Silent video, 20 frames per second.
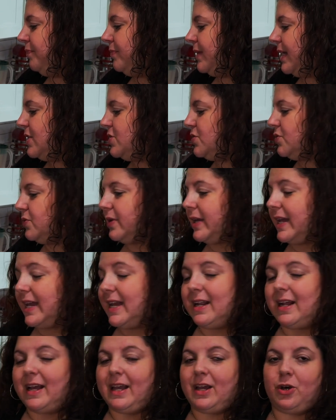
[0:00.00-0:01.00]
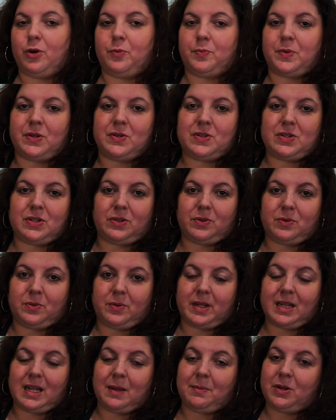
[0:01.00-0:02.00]
Enjoy it. I hope you do.
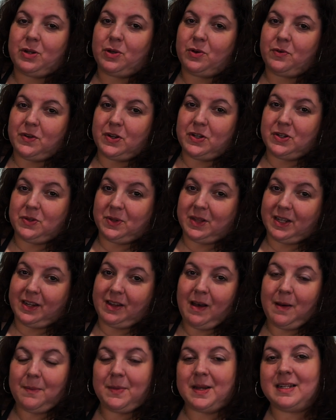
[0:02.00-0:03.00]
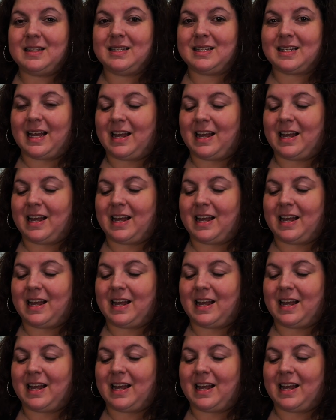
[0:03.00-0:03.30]
Let me know if you do in the comments.